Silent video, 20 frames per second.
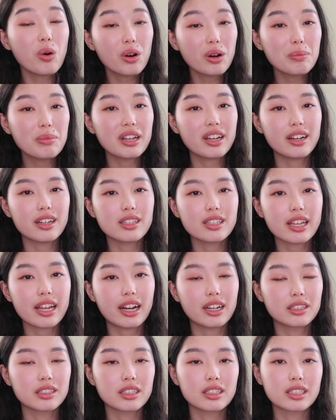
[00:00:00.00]
or because they
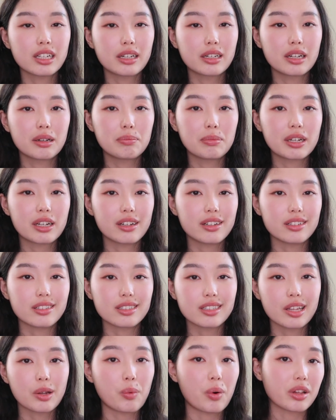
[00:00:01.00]
actually signed up
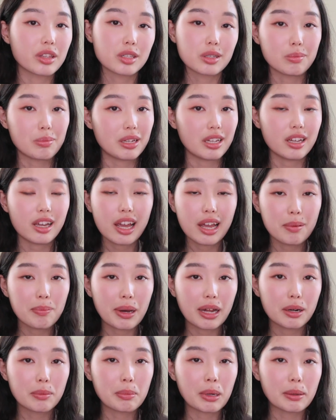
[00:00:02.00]
because they want to be a
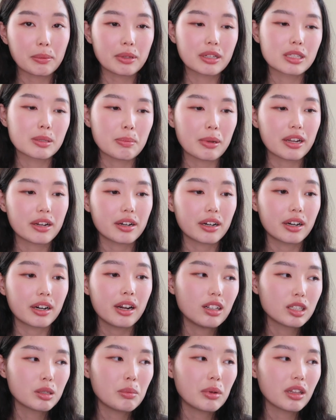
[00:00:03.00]
better public speaker.
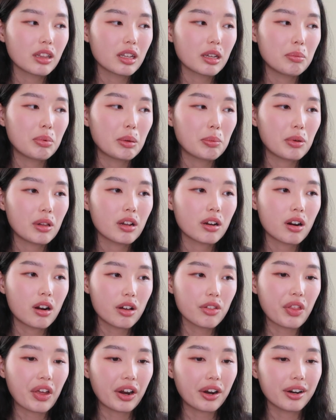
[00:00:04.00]
Ultimately, people are
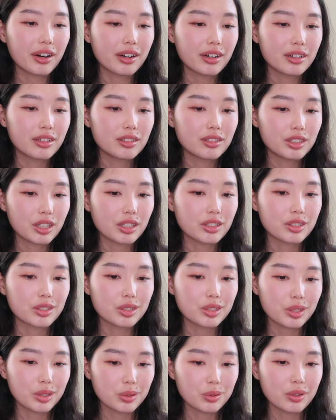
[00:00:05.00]
all there
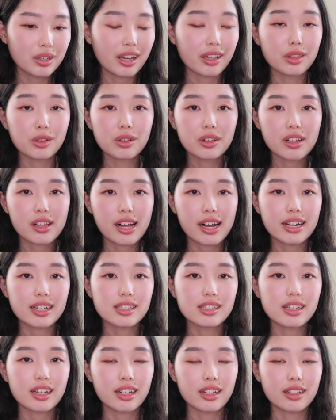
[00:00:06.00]
just to get through the
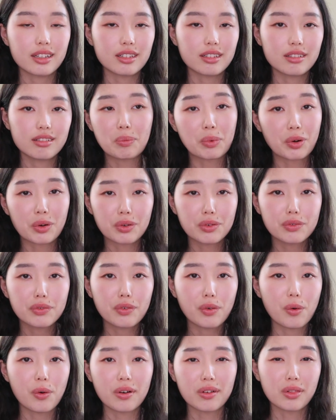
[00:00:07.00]
class and improve
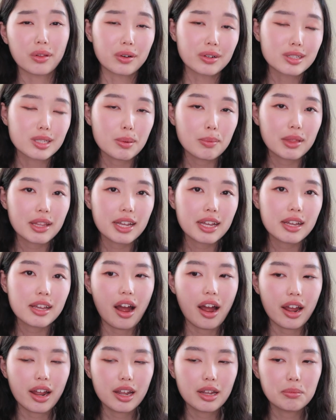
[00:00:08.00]
or learn something.
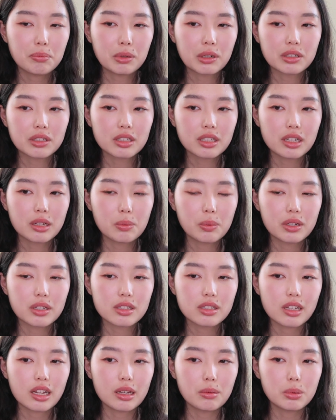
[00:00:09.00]
I personally
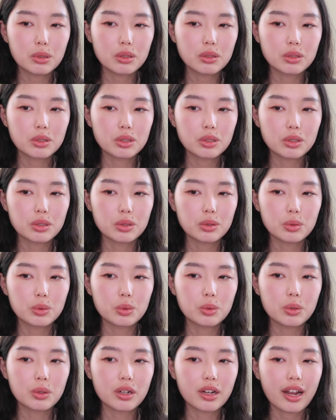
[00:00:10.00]
was able
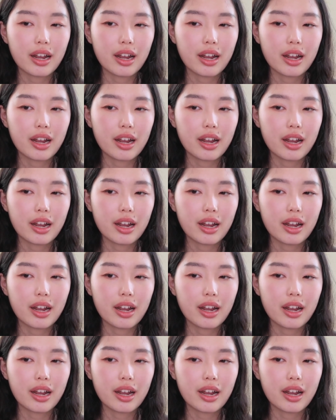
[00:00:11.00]
to